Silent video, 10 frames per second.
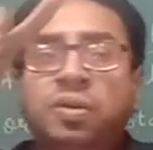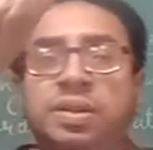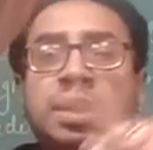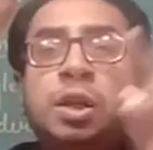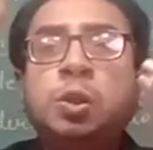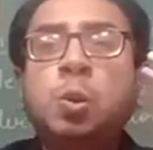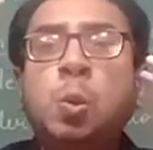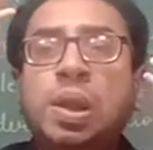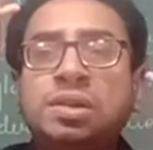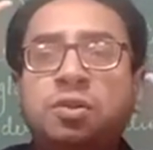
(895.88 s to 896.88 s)
there are
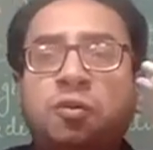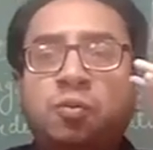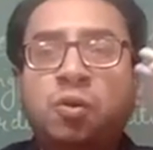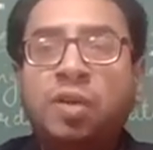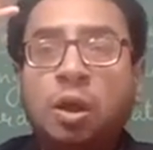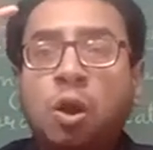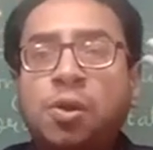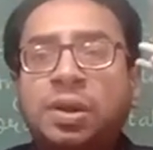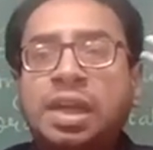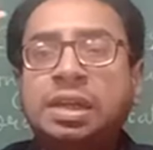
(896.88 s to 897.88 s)
two ways of moving
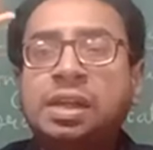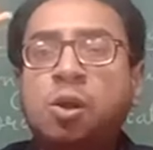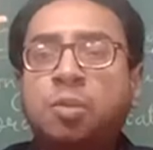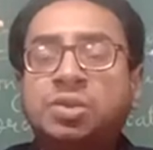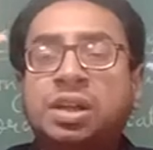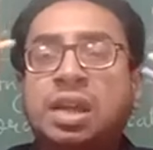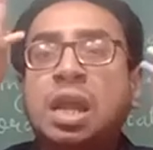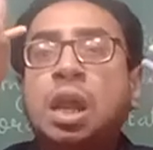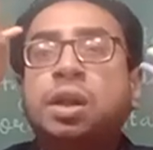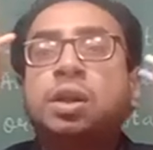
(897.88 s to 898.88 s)
or rotating object,
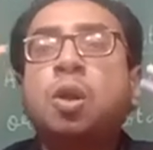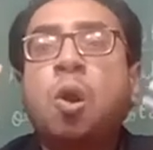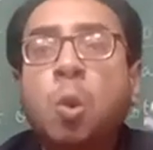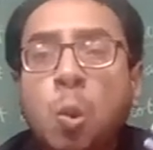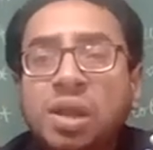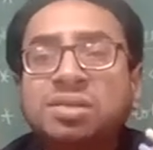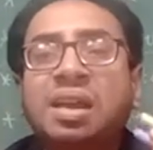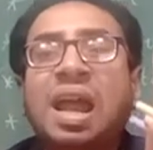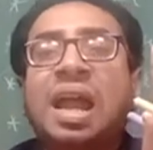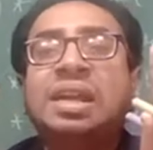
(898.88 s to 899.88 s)

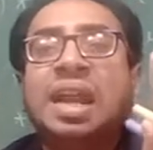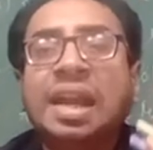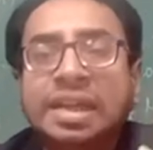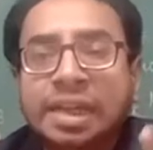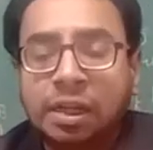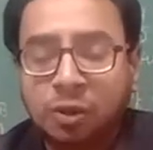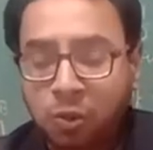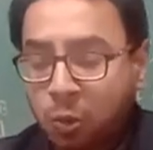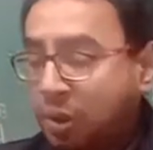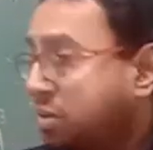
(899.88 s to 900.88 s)
clockwise and
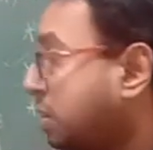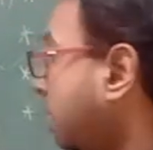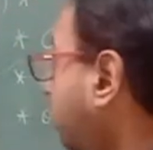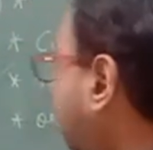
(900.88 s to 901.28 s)
anti-clockwise. So